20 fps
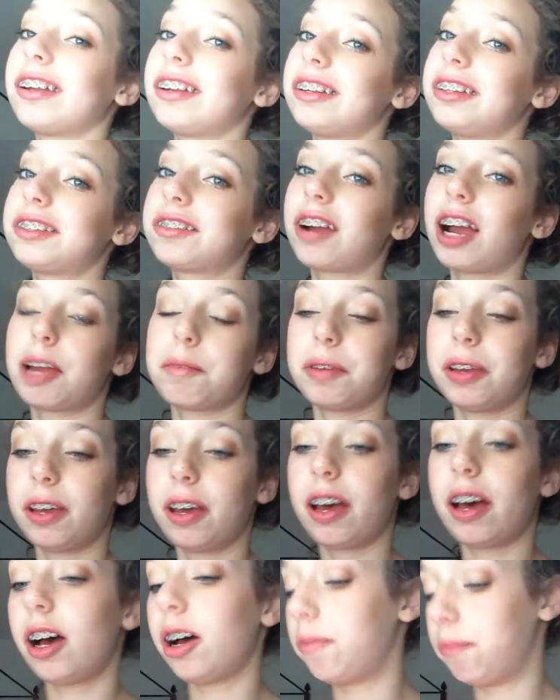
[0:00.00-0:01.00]
good at
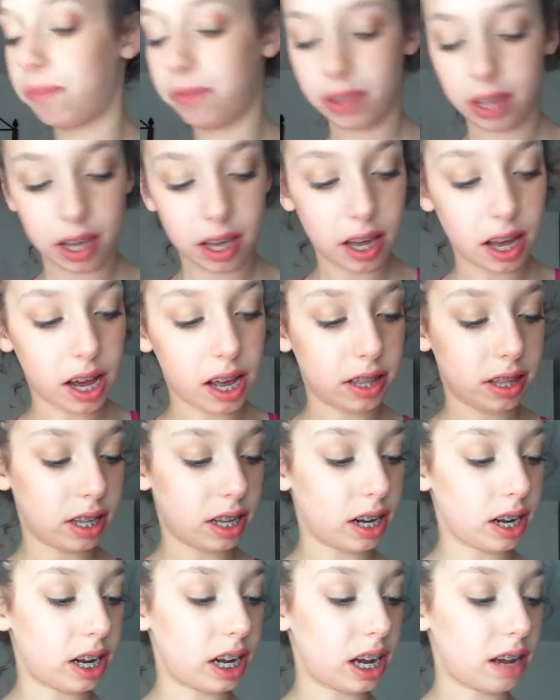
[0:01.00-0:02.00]
describing. And
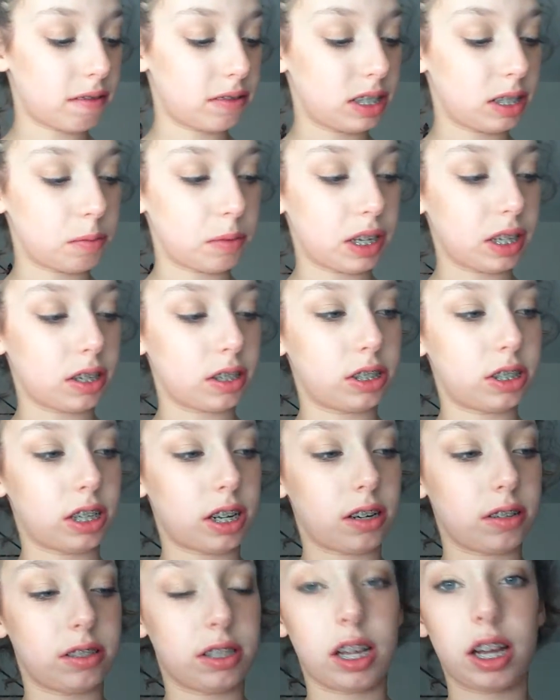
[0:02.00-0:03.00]
then I have some other
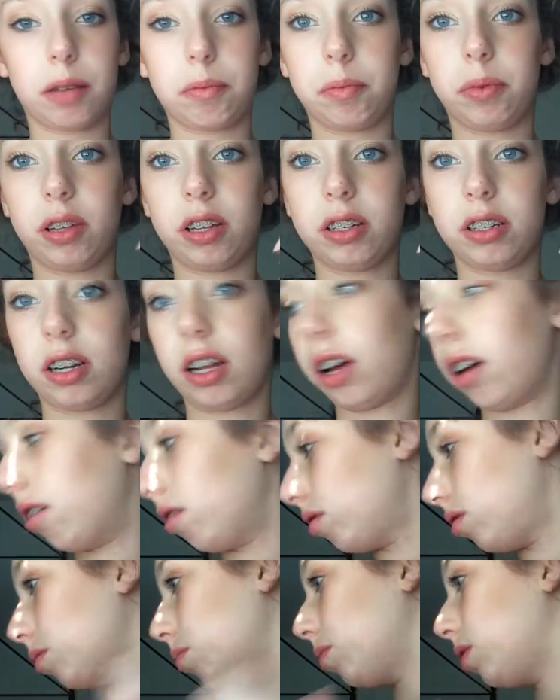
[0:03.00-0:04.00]
shadows that I blended
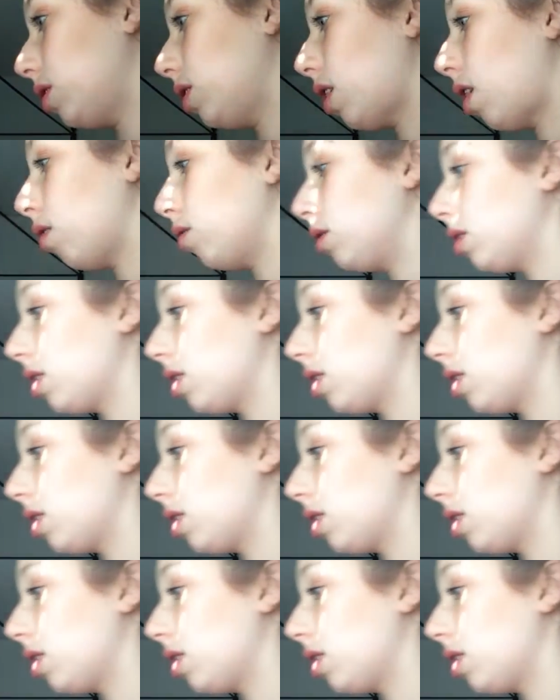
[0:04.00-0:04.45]
out, which I'll